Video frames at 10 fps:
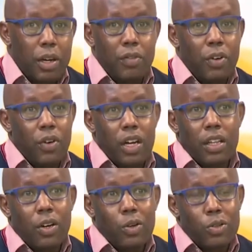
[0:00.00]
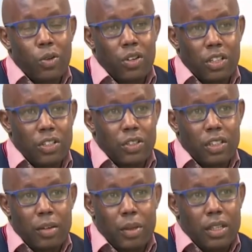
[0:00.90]
But if you look at the coastal region,
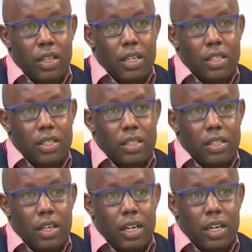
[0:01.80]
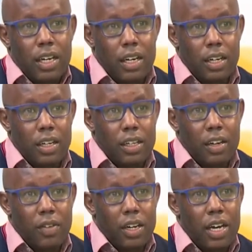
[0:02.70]
I mean, there is
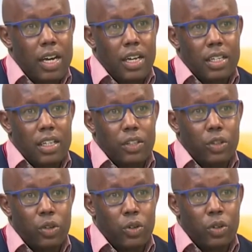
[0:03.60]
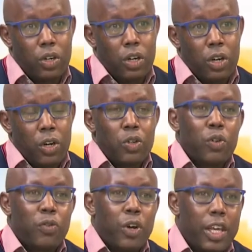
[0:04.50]
Governor Ali Hassan Joho.
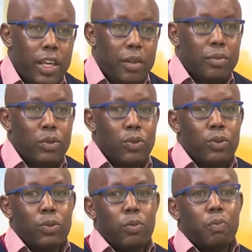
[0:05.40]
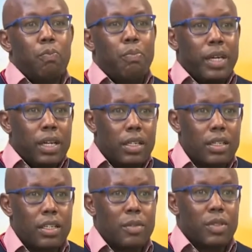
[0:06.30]
So for him to
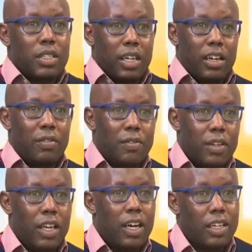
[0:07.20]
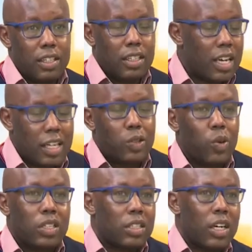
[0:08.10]
build himself, he had
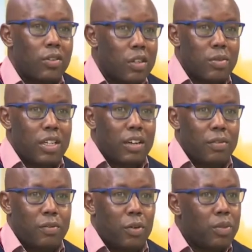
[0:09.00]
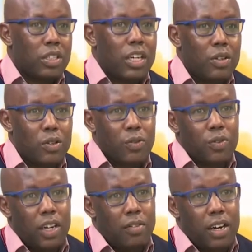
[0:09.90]
to unshackle himself from the shadows
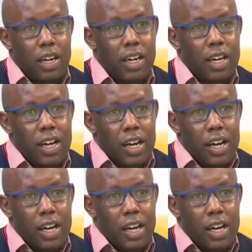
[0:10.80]
of Governor